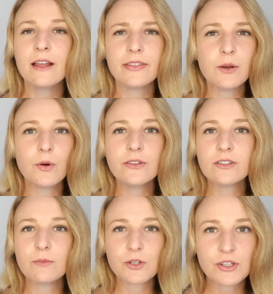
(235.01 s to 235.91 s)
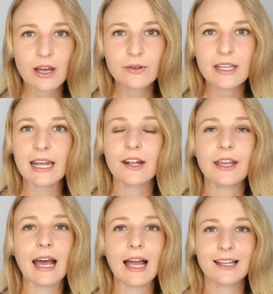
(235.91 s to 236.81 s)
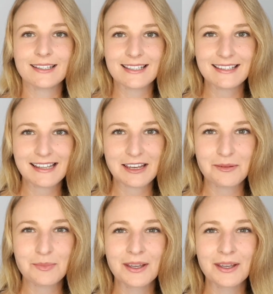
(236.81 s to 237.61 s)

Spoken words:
They won't stop shouting and I can't sleep.